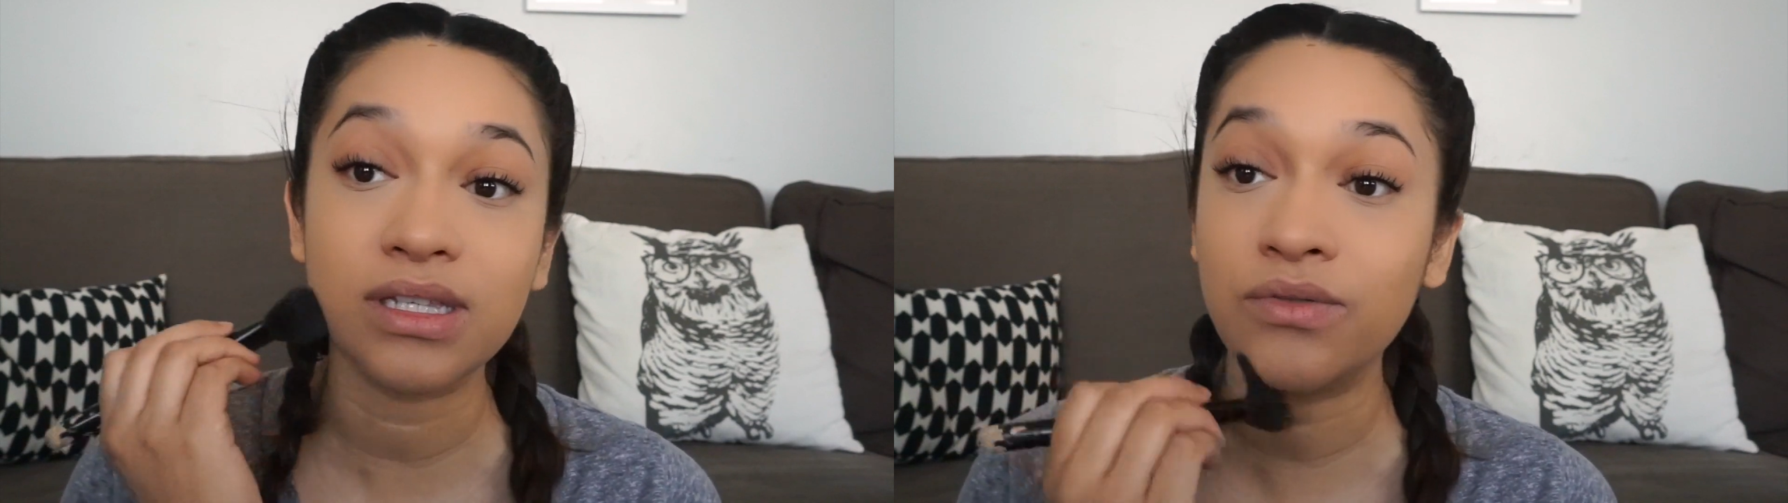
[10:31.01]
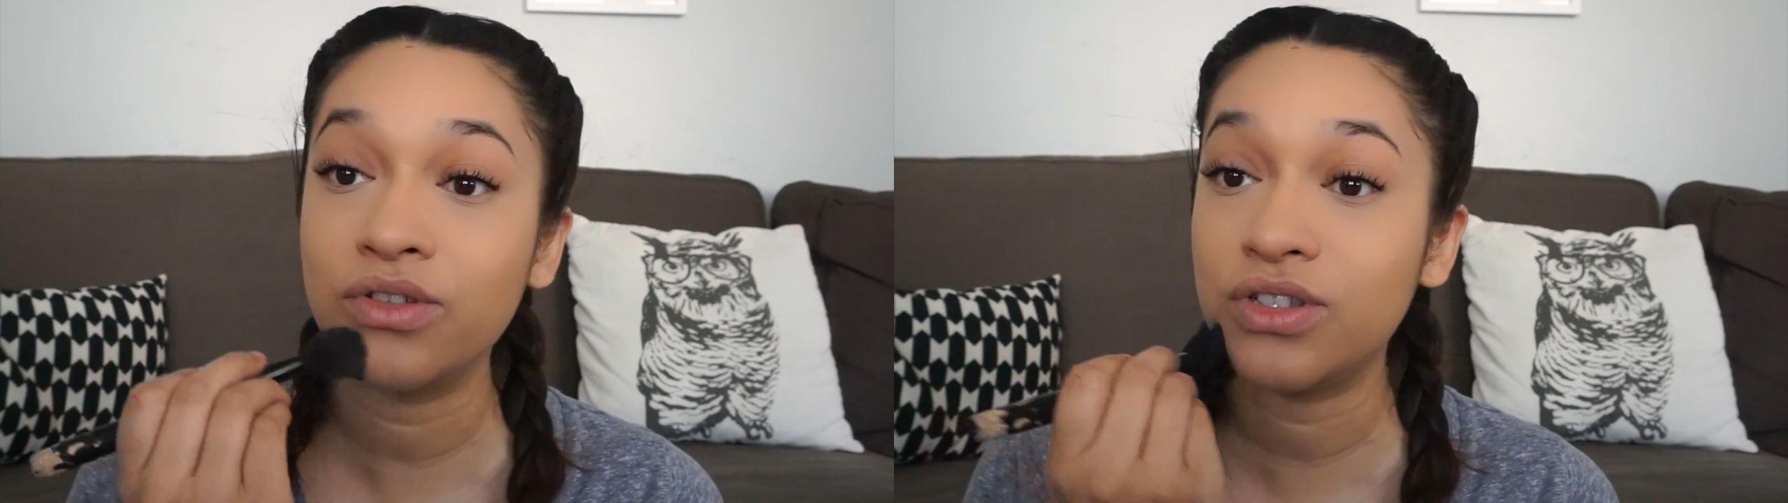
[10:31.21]

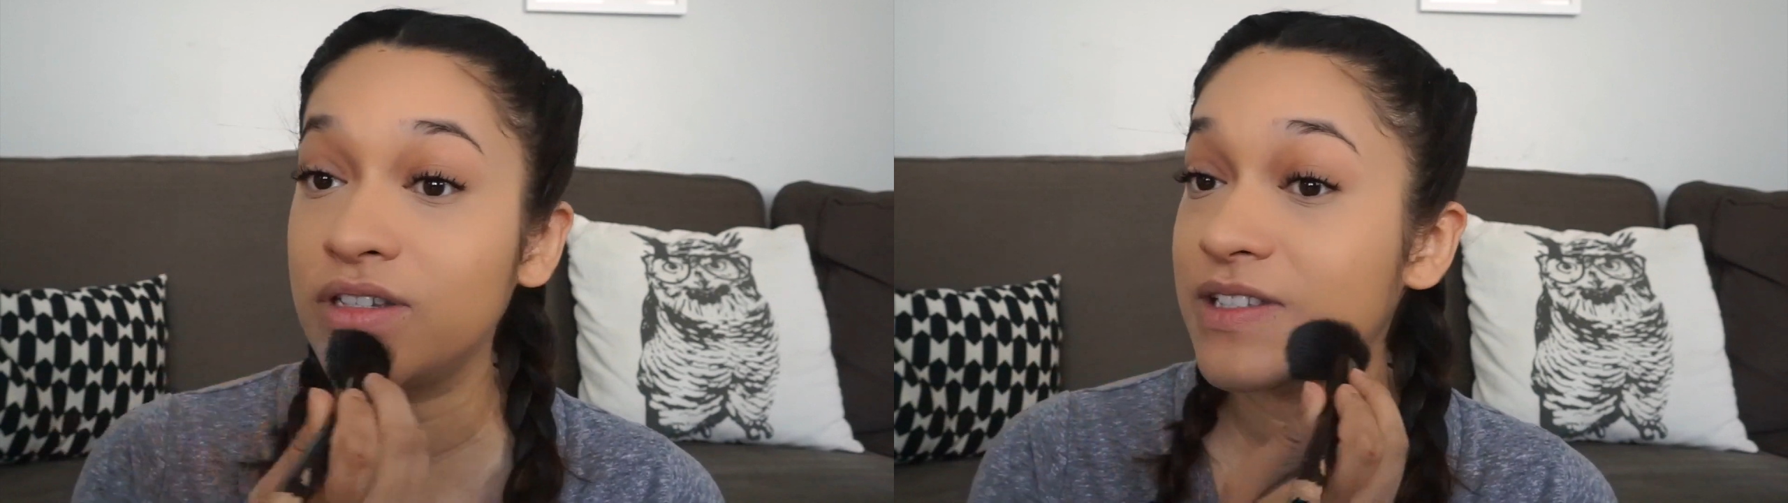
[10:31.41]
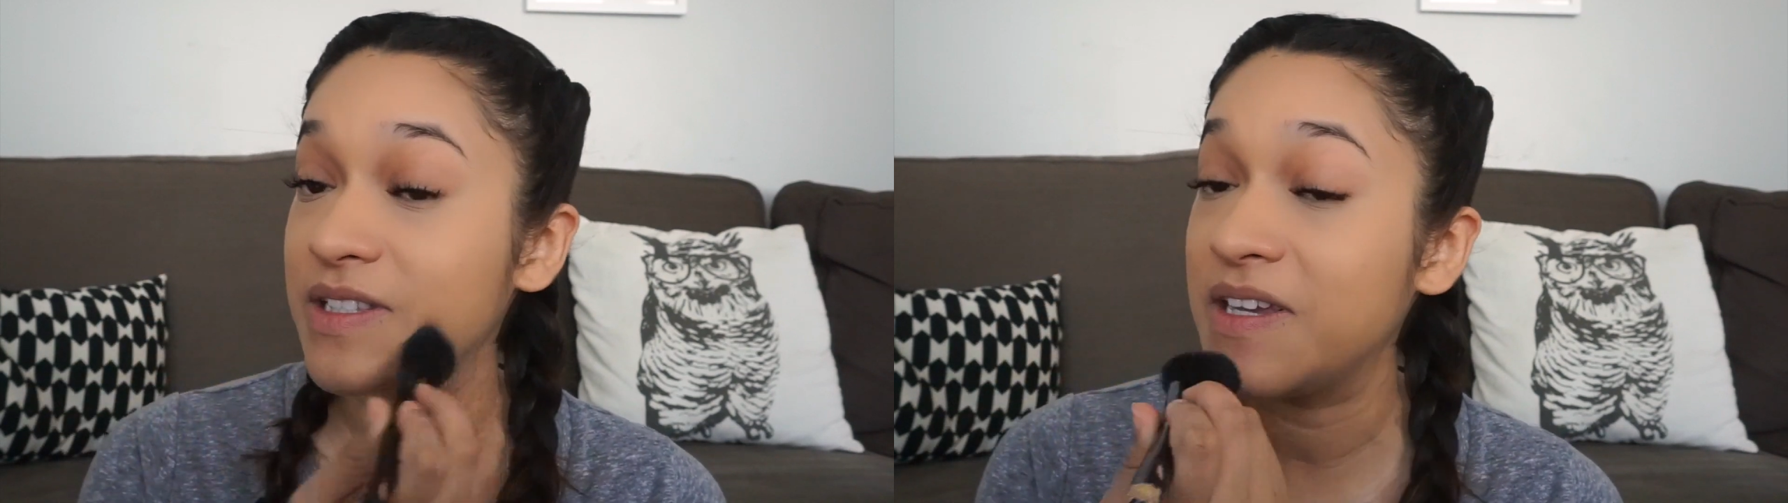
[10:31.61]
It was
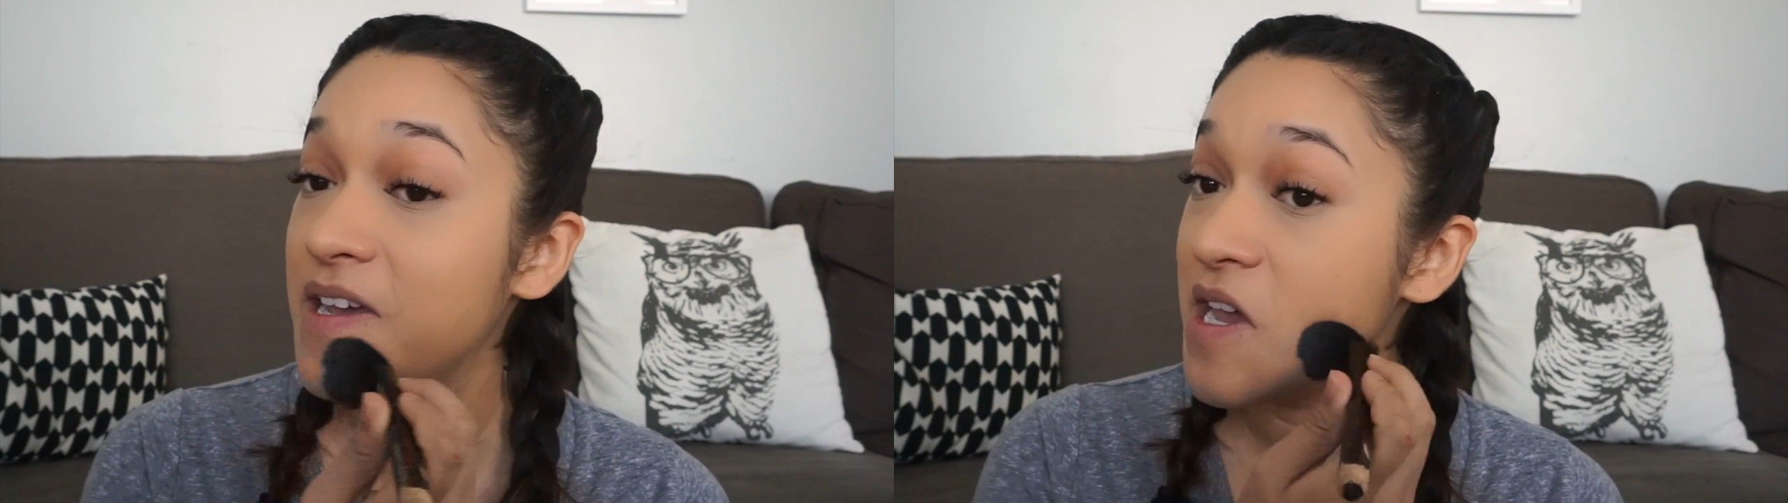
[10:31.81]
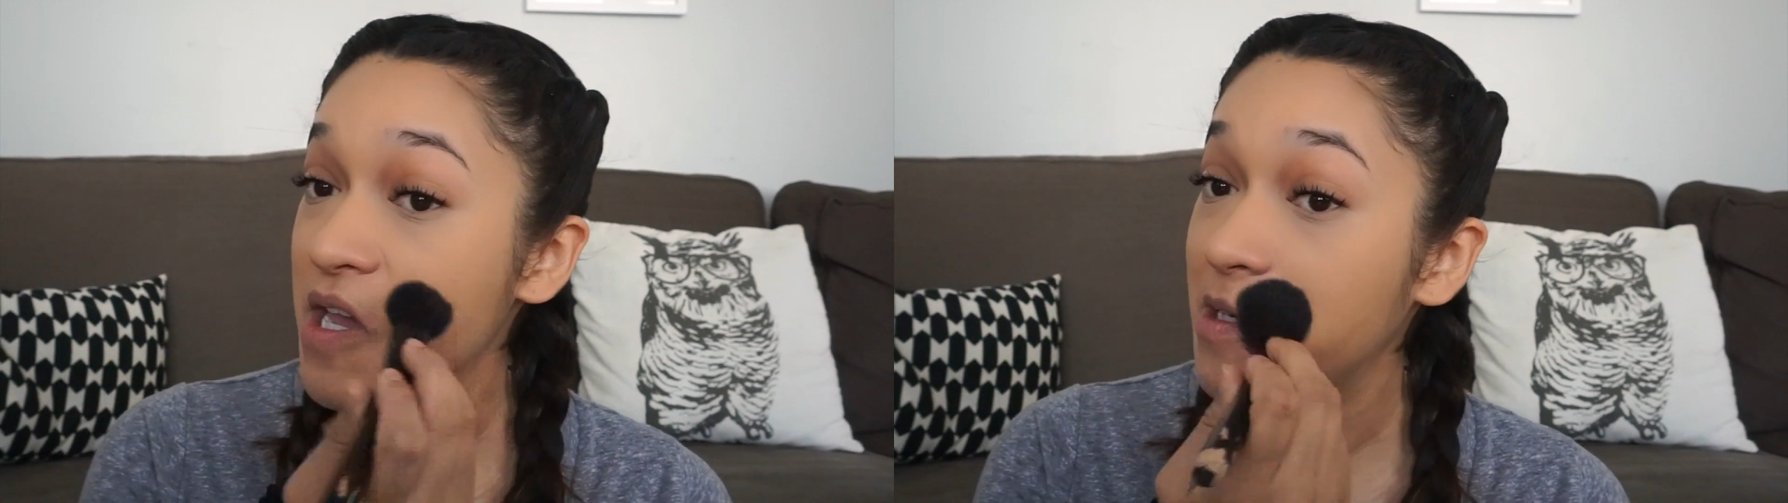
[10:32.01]
just
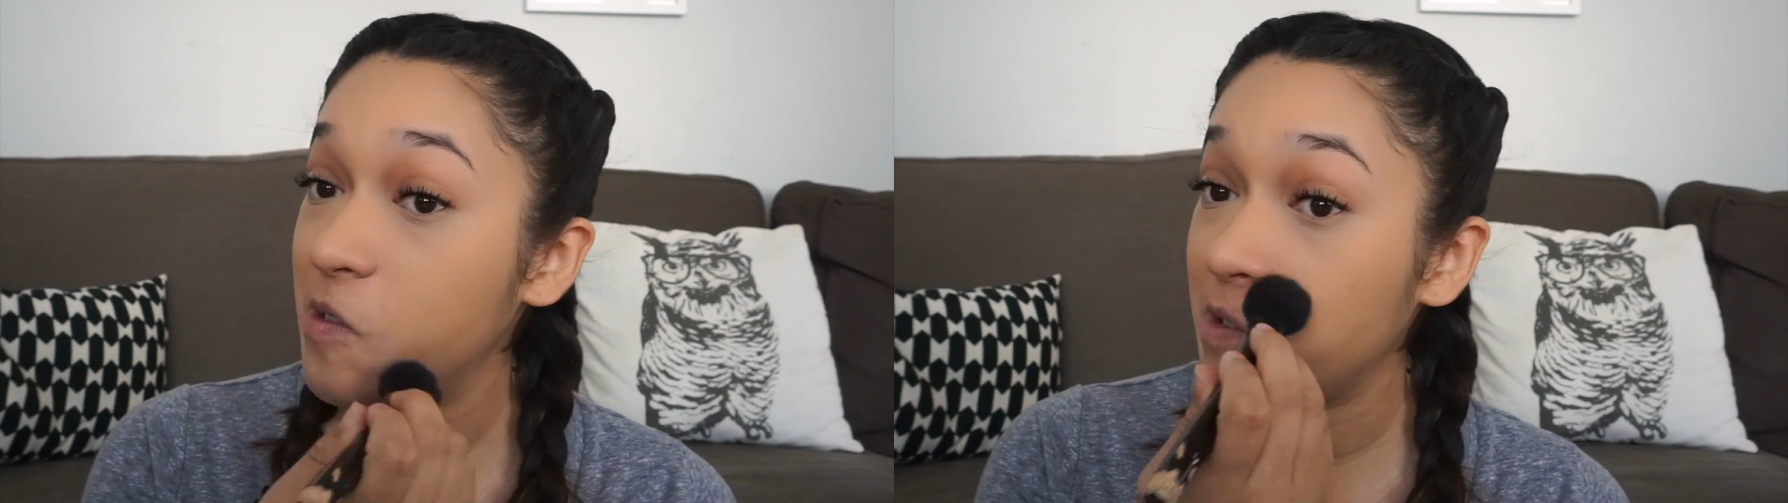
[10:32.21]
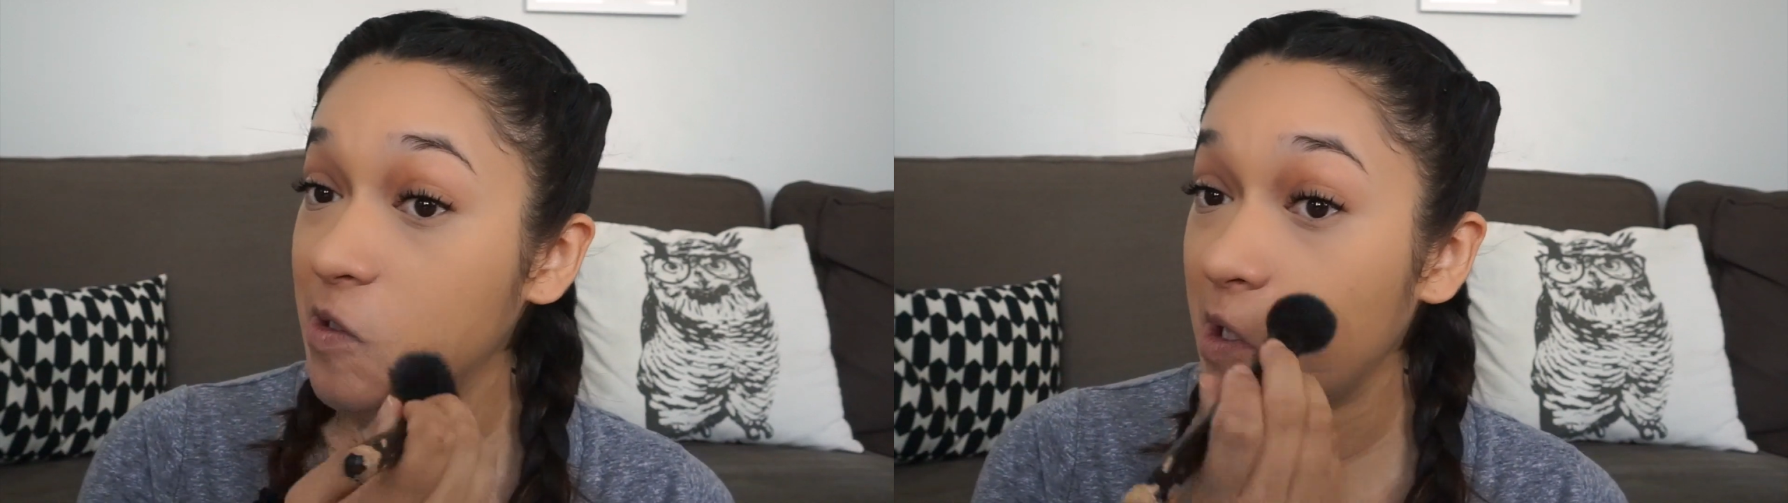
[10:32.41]

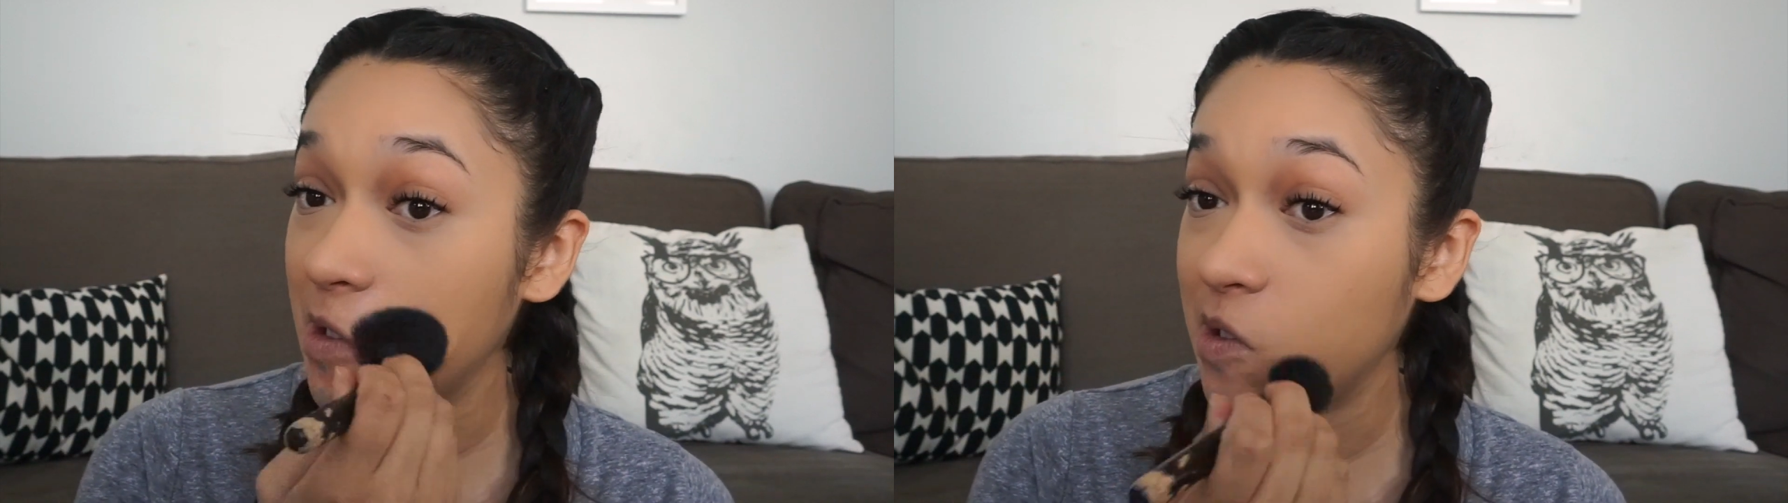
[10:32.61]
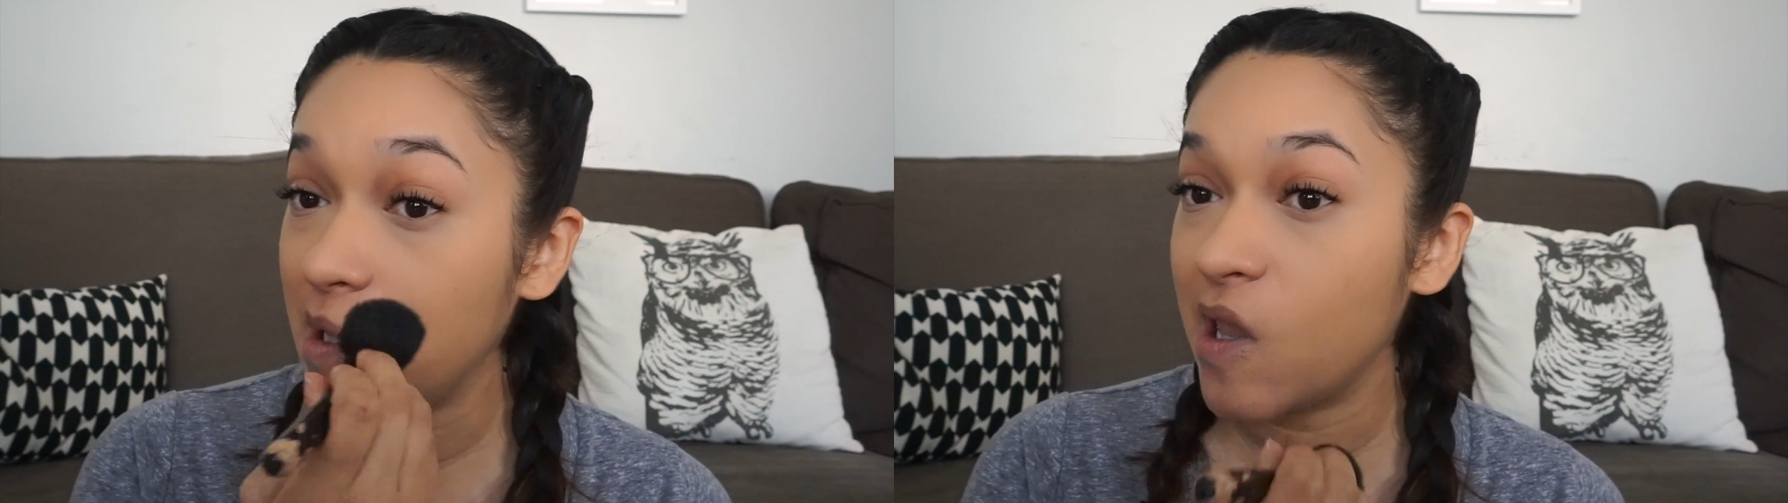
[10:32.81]

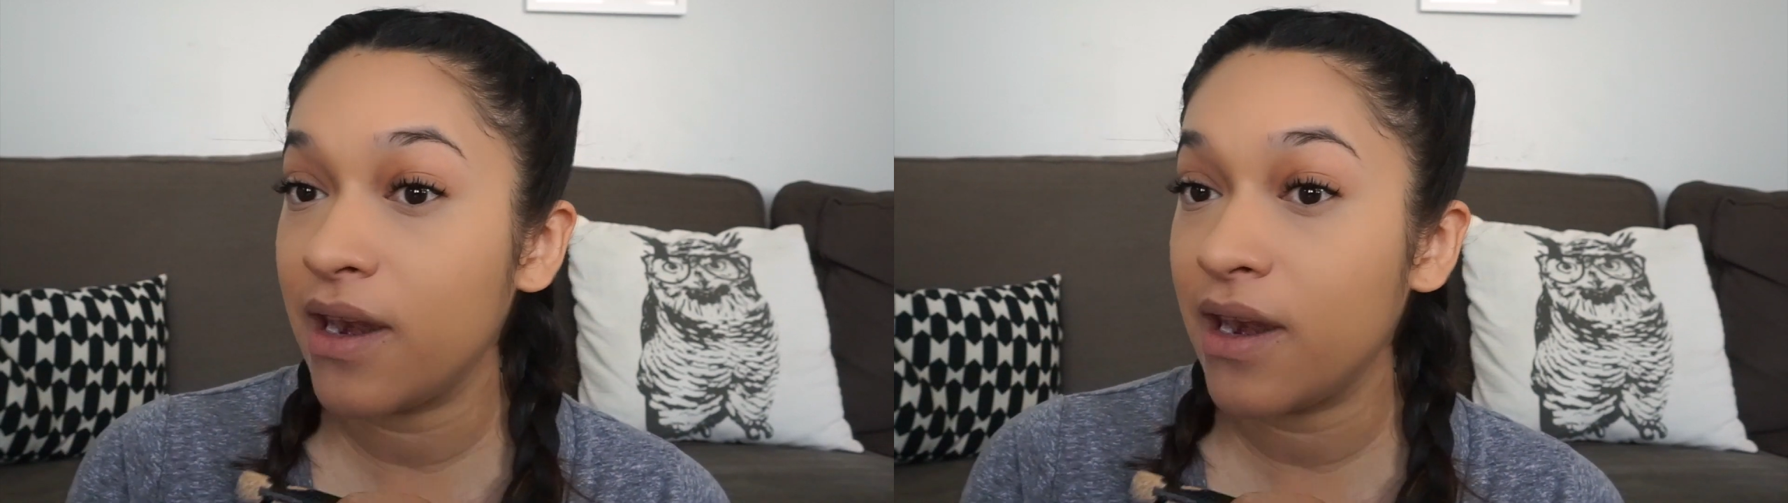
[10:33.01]
disgusting,